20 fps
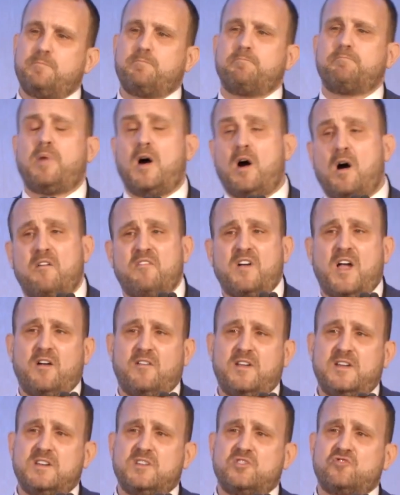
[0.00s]
part of
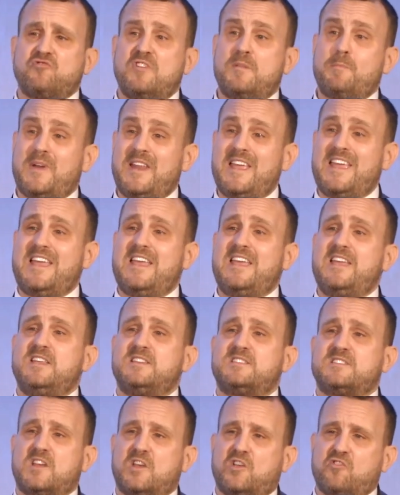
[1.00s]
our industry, but it
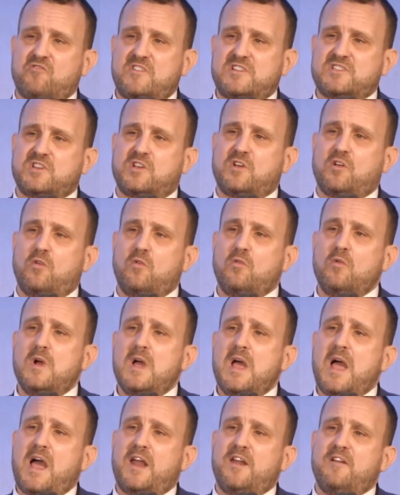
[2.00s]
is a critical
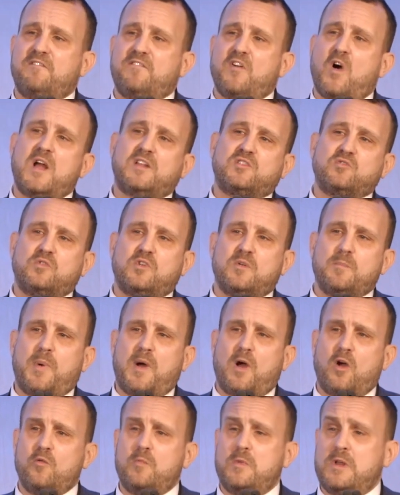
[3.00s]
and a vital
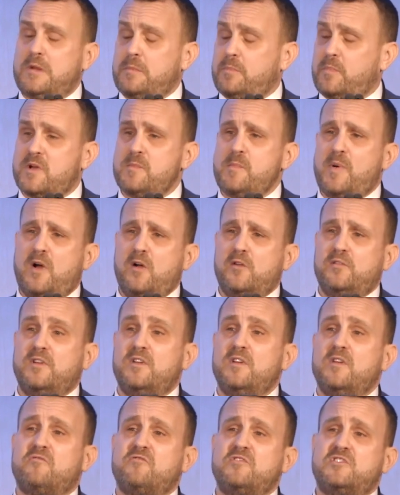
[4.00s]

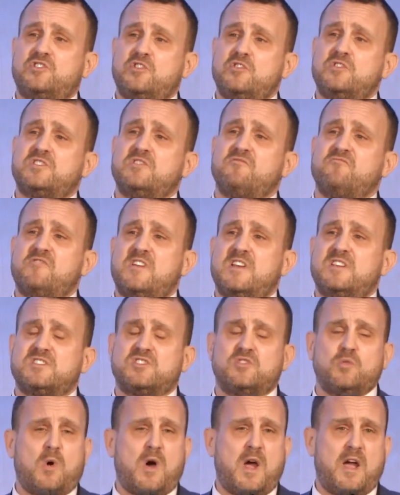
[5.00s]
component of reducing risk
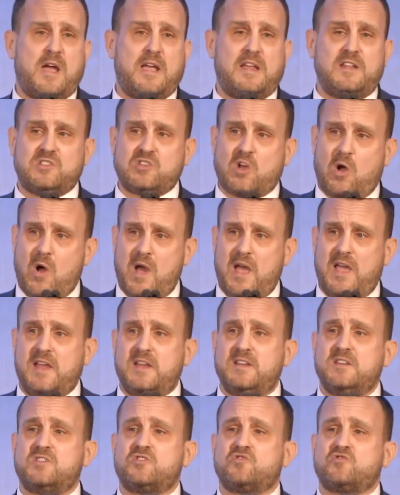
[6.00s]
to our entire
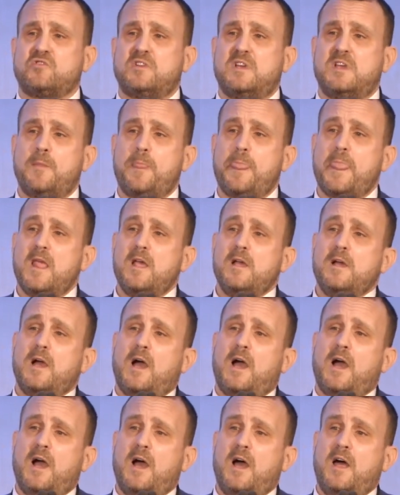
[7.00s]
industry
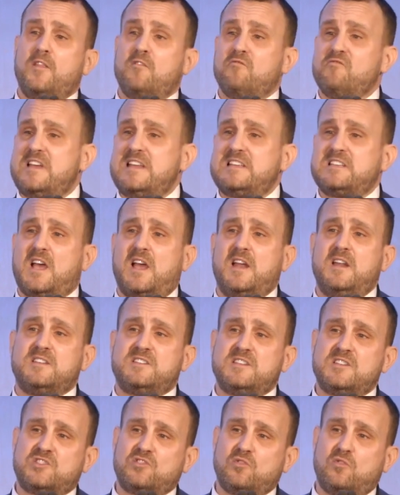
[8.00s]
the
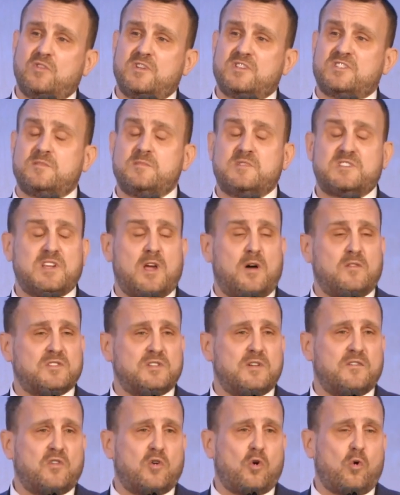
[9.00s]
retailers, installers themselves,
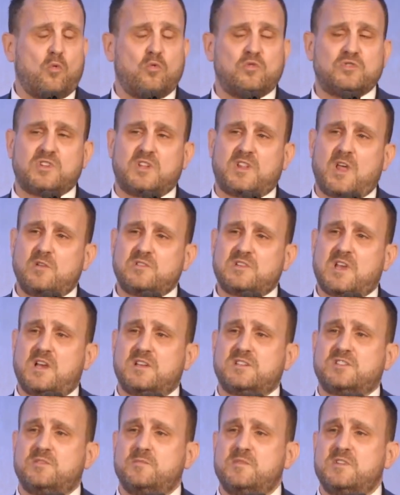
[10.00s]
and of course to those
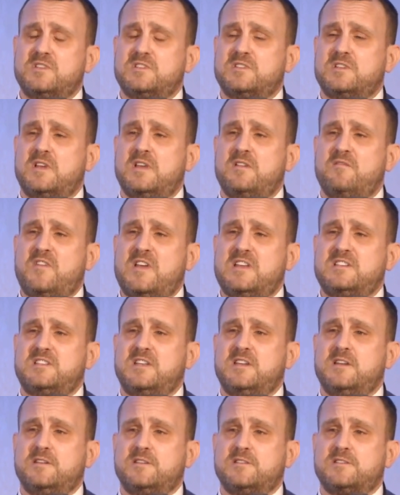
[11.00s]
customers that invest
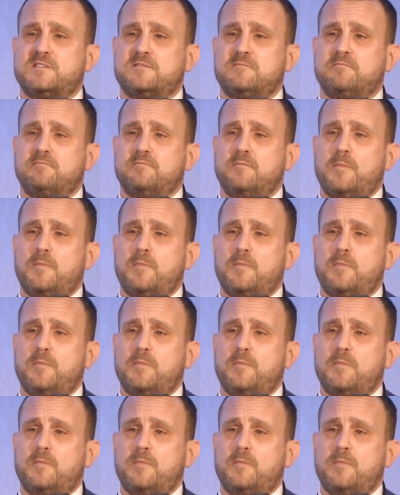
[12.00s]
in us.